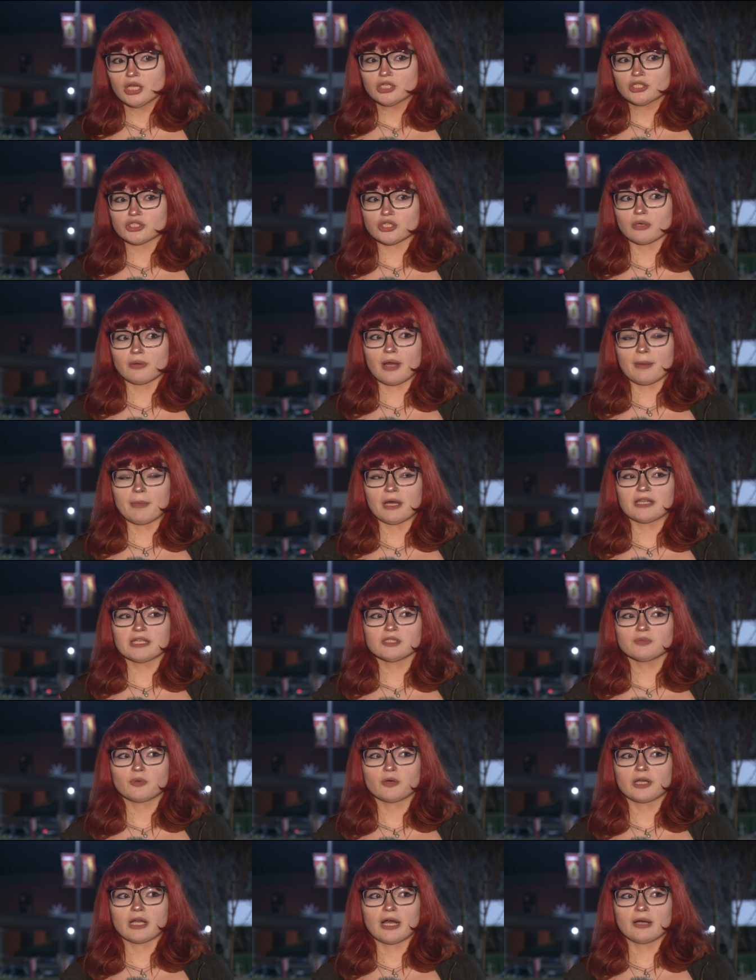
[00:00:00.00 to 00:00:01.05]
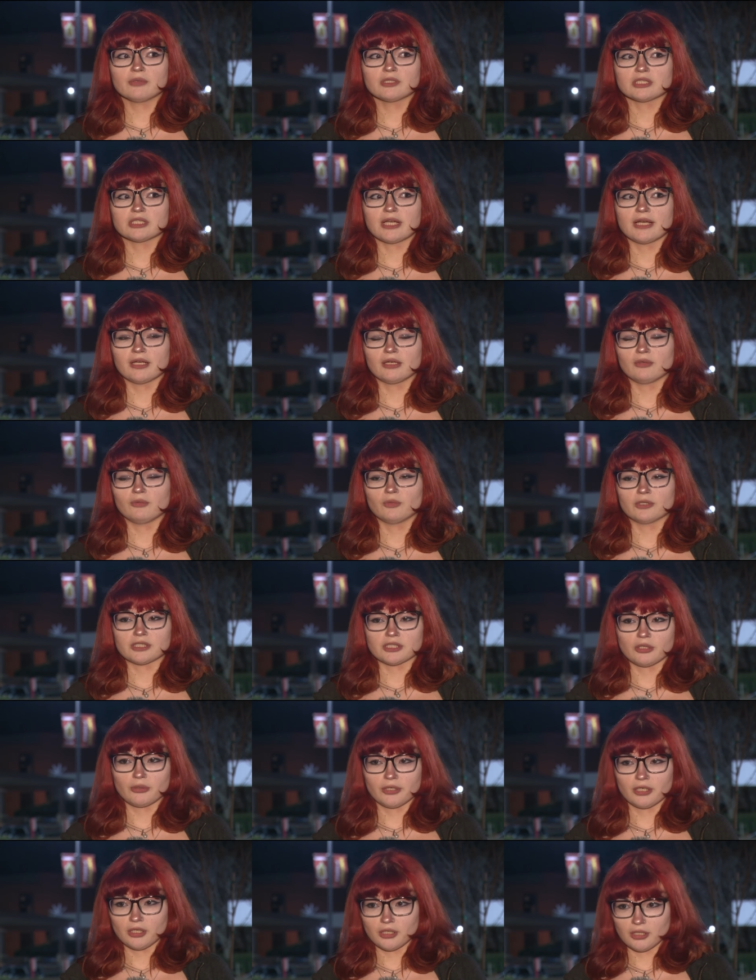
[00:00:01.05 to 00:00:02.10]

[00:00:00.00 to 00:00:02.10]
So by this point, I was like, what's going